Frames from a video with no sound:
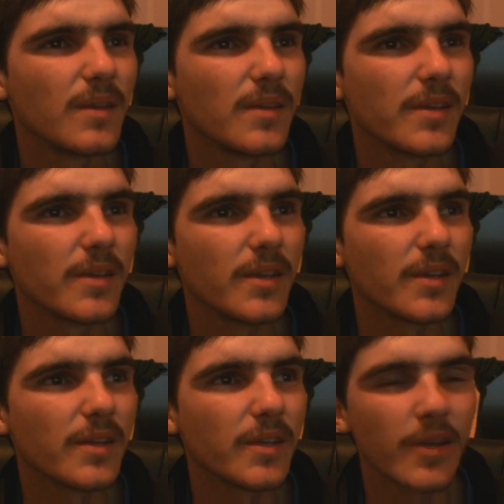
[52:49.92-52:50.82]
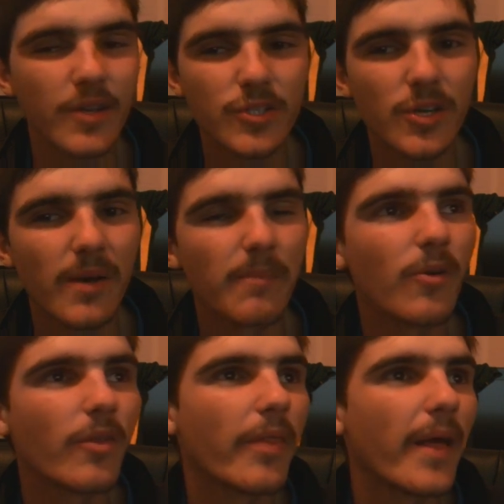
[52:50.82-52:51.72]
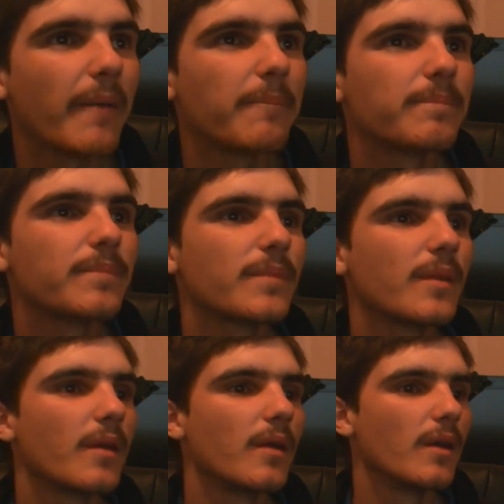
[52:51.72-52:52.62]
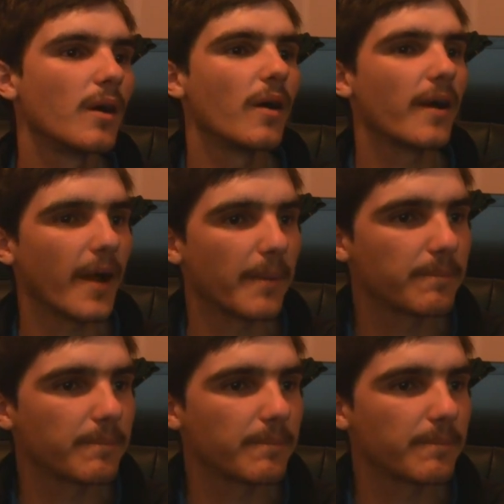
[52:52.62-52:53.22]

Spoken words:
you got to show up more than that. Alright,